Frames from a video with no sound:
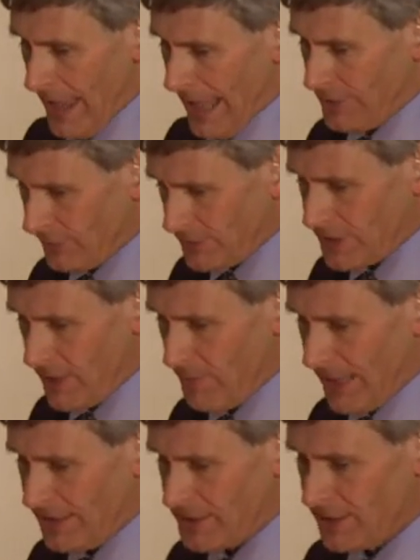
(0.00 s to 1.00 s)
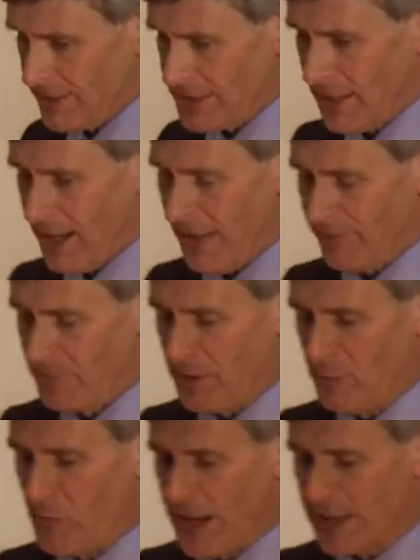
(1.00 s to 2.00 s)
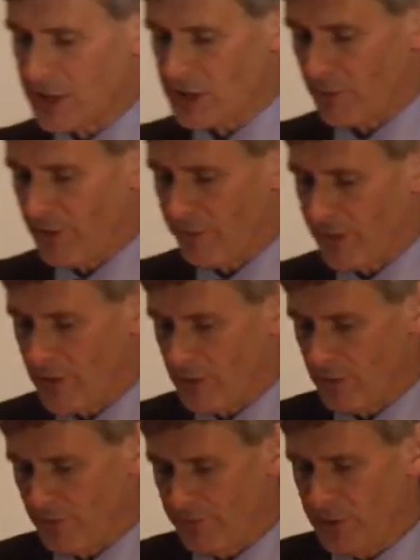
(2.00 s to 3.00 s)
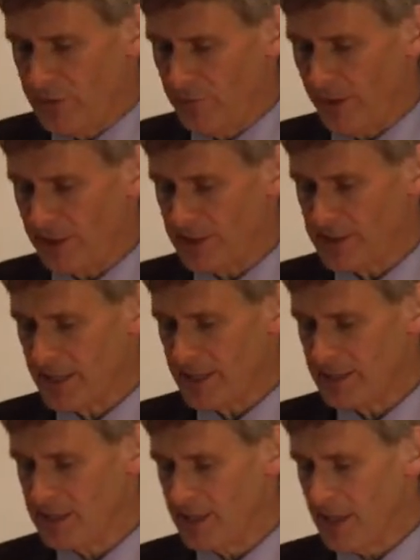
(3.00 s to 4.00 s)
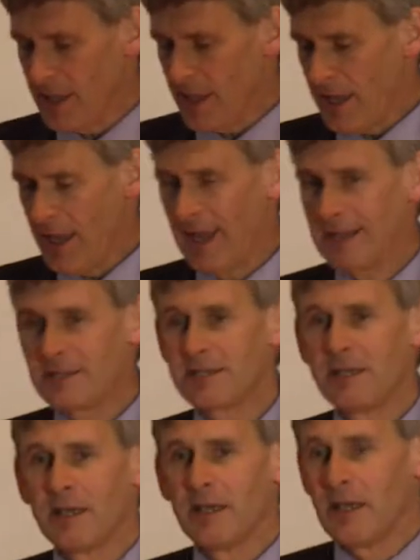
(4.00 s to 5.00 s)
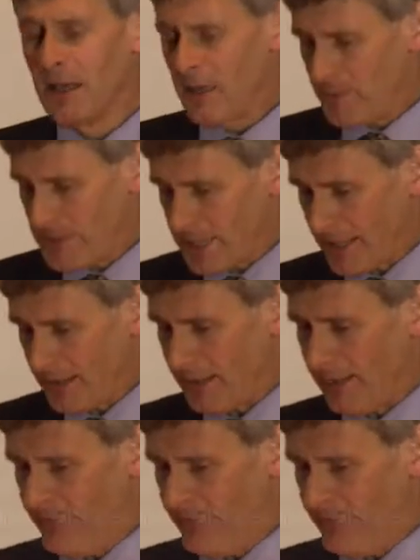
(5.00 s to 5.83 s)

It also means that there's going to have to be rigorous review of new policies and particularly